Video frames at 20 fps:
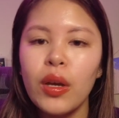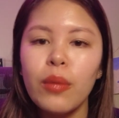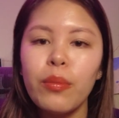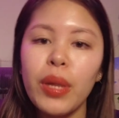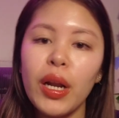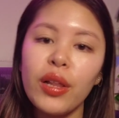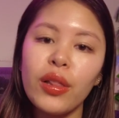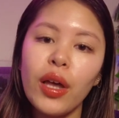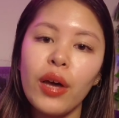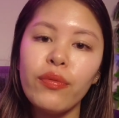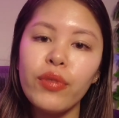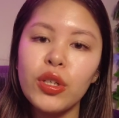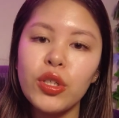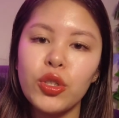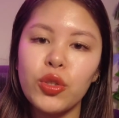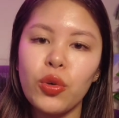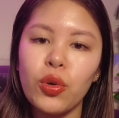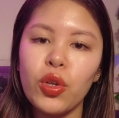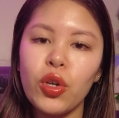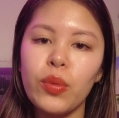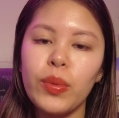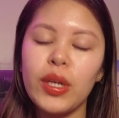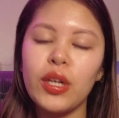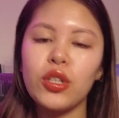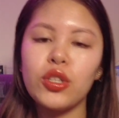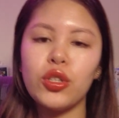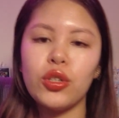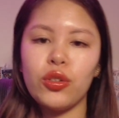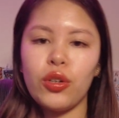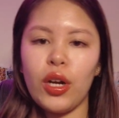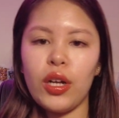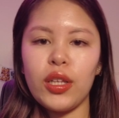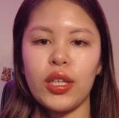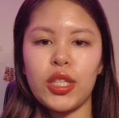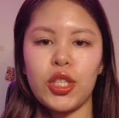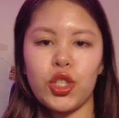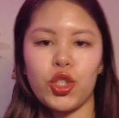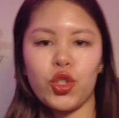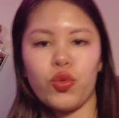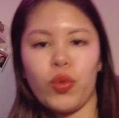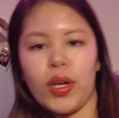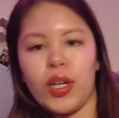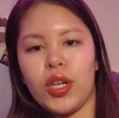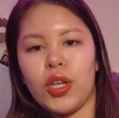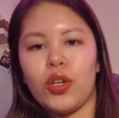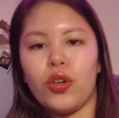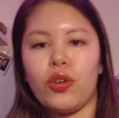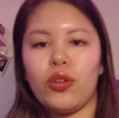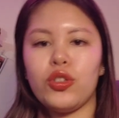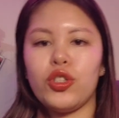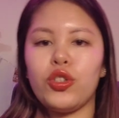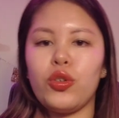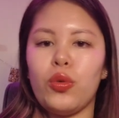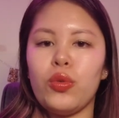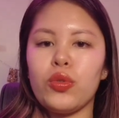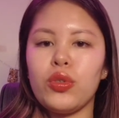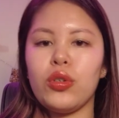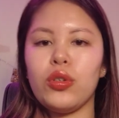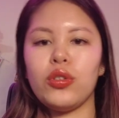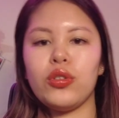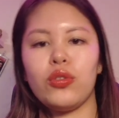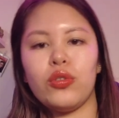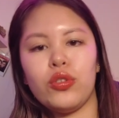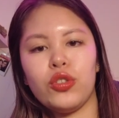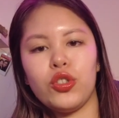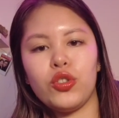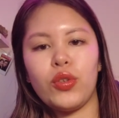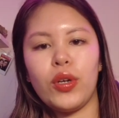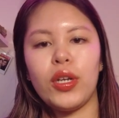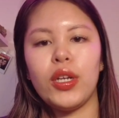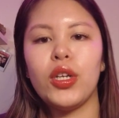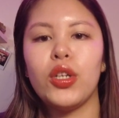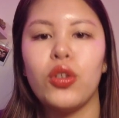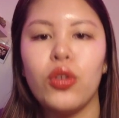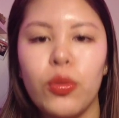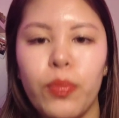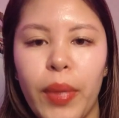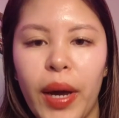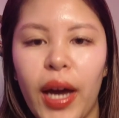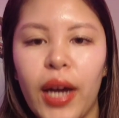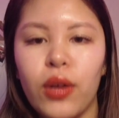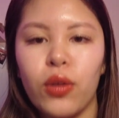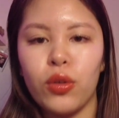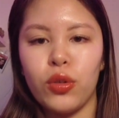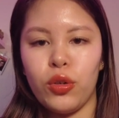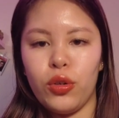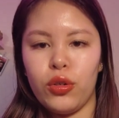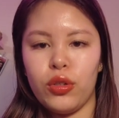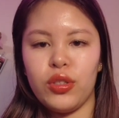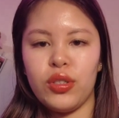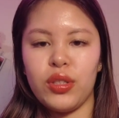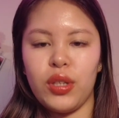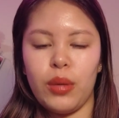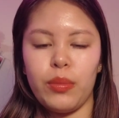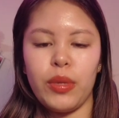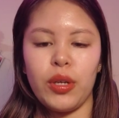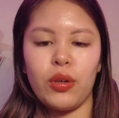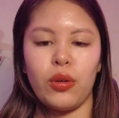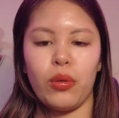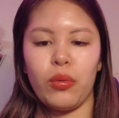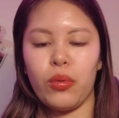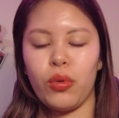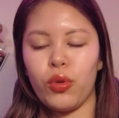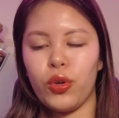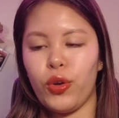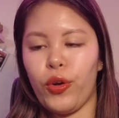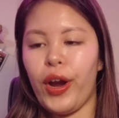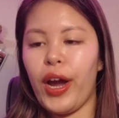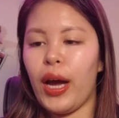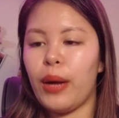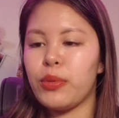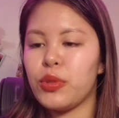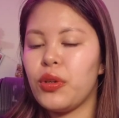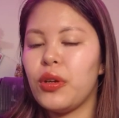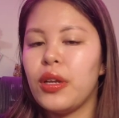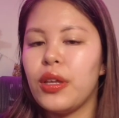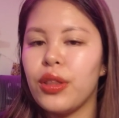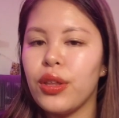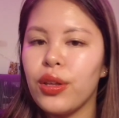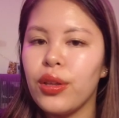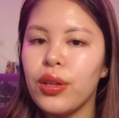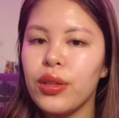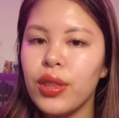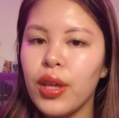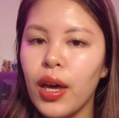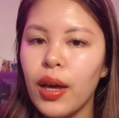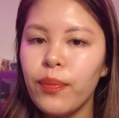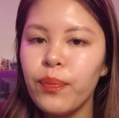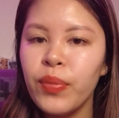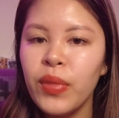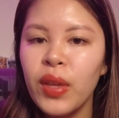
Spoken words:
But I love the stroller because you're not like straining your shoulders or straining your back or your stomach or your abs or anything like that,